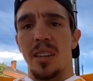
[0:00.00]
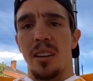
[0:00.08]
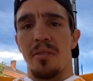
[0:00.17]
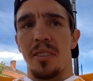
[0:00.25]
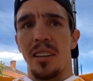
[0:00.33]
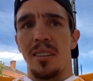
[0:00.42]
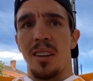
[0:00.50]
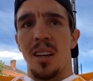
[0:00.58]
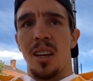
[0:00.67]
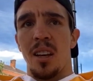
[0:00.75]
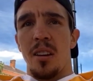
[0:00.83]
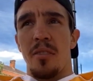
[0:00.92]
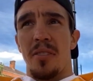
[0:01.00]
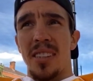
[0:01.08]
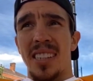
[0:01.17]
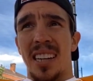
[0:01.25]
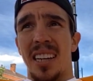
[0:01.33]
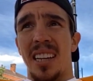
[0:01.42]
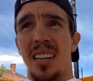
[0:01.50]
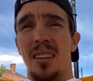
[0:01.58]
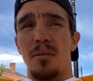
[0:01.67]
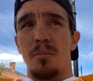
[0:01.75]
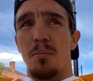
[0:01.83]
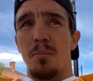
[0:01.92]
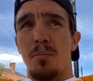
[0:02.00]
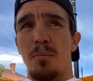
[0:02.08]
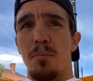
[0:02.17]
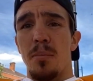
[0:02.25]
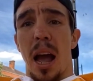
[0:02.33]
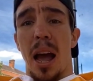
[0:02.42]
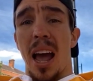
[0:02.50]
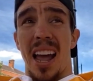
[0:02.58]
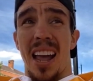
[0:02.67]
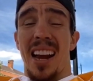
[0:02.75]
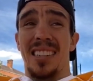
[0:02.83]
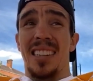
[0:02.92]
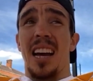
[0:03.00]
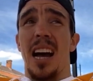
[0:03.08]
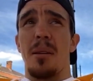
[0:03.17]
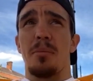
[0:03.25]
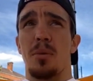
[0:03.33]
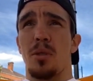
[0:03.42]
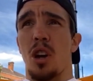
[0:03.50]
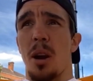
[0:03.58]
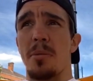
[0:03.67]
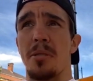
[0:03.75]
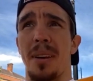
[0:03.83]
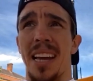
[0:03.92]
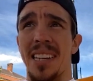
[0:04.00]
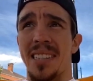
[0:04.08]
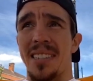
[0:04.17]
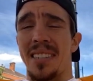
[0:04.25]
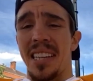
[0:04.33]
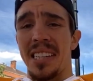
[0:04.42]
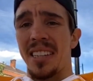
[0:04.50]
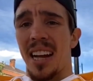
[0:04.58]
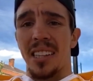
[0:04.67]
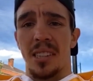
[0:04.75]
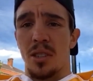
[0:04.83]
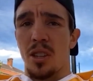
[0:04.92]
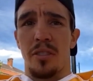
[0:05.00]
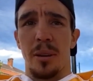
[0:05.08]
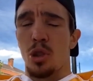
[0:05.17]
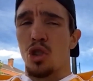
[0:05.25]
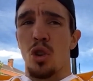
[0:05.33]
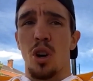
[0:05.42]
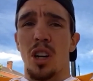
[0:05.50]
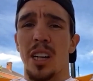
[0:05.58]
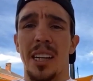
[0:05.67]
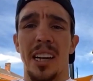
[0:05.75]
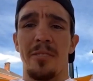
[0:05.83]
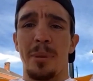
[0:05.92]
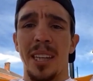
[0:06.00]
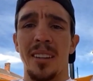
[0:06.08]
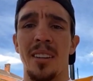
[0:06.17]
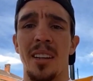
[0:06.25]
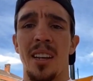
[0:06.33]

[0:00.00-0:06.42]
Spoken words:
I feel physically I actually am in terms of my S&C stats and stuff. I'm stronger than I've been.